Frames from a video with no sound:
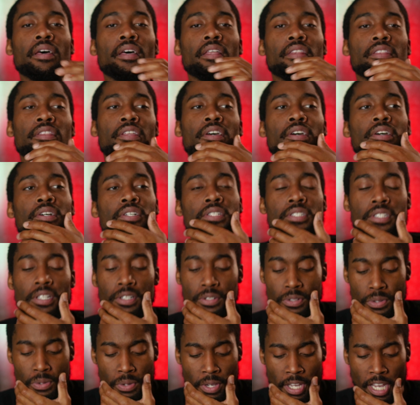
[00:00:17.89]
there's a
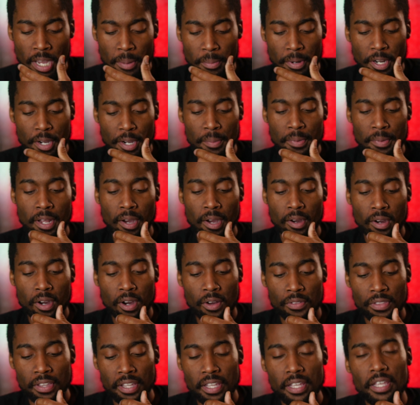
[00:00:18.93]
new camera coming out
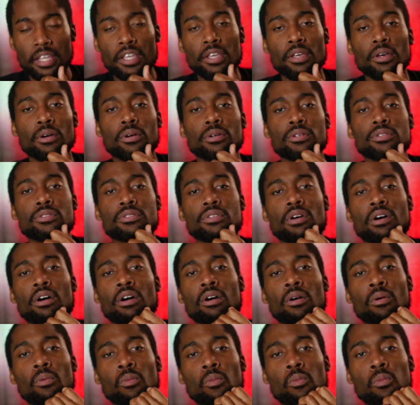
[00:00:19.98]
called the
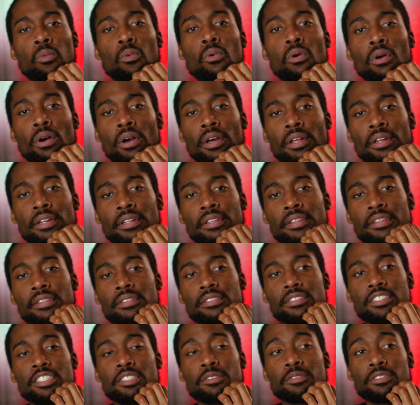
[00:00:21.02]
Eos-r1,
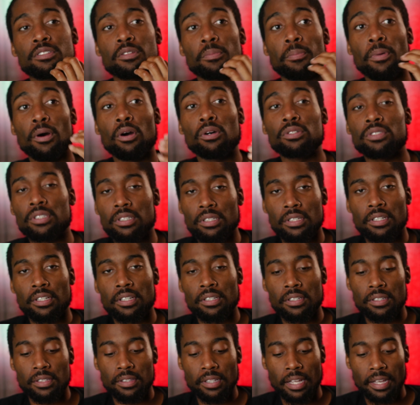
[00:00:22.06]
supposedly,
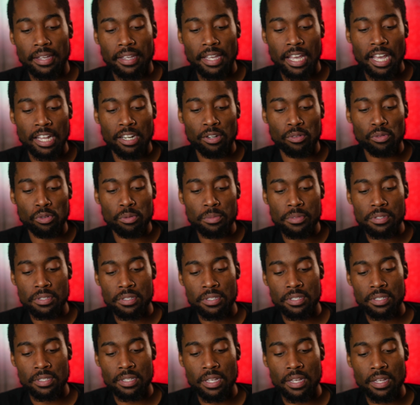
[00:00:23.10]
like Canon Rumors
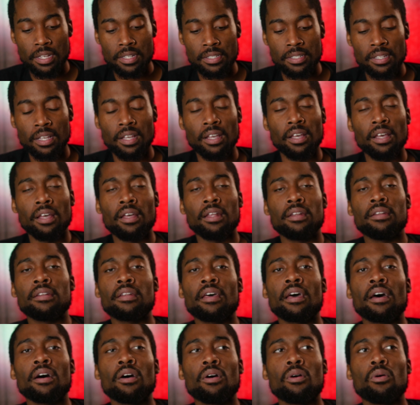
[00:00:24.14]
says.
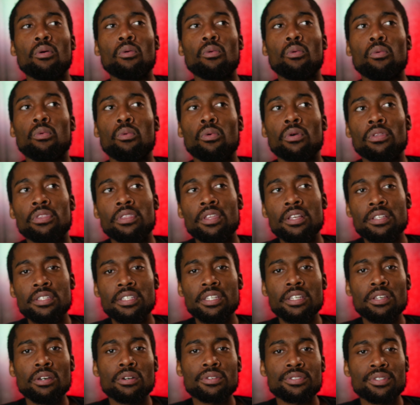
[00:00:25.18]
Now, with this
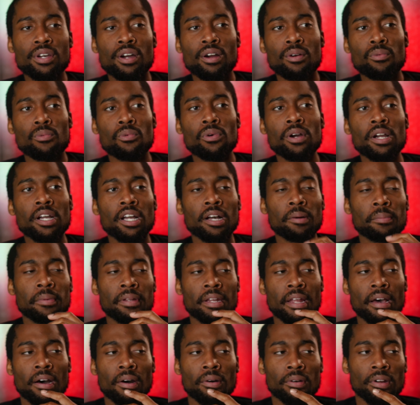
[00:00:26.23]
Eos-r1 coming
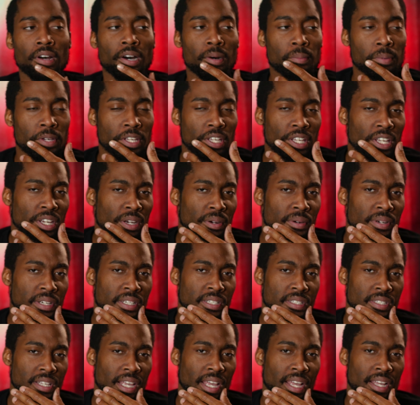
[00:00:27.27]
out, I'm
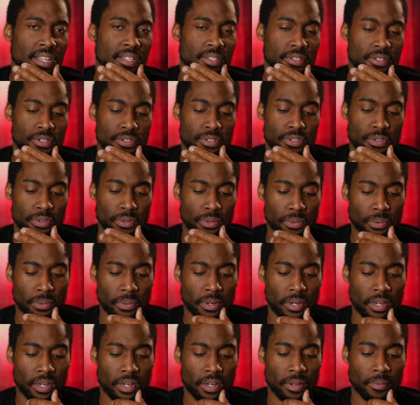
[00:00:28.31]
curious as
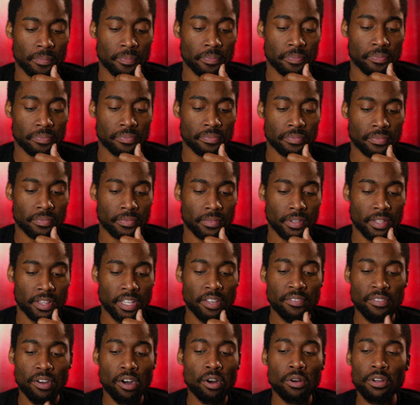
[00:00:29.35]
to...
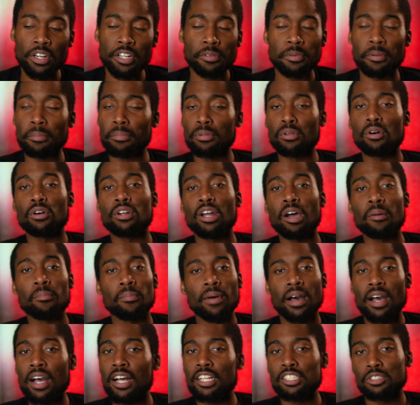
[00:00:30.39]
they've already been blowing our
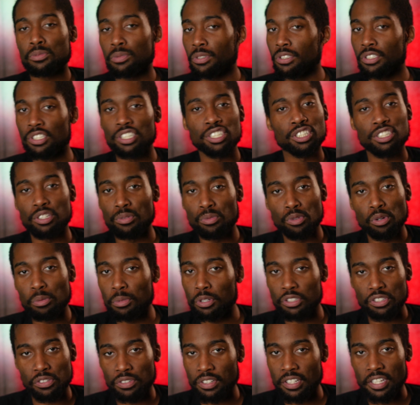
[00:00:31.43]
minds with just the
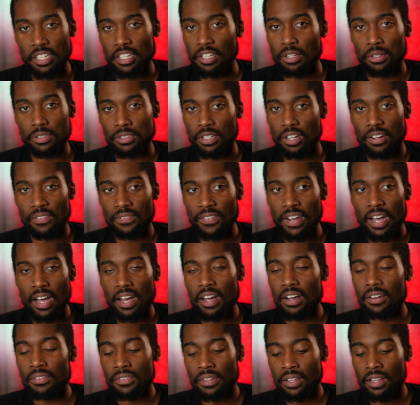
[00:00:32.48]
rumors for the
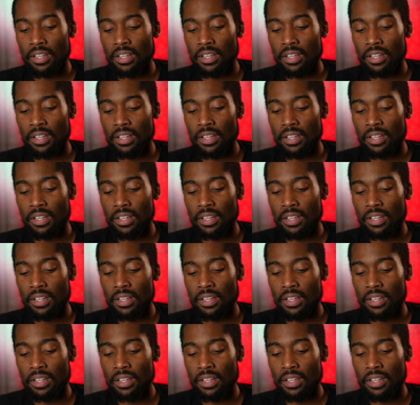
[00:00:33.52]
Eos-r5,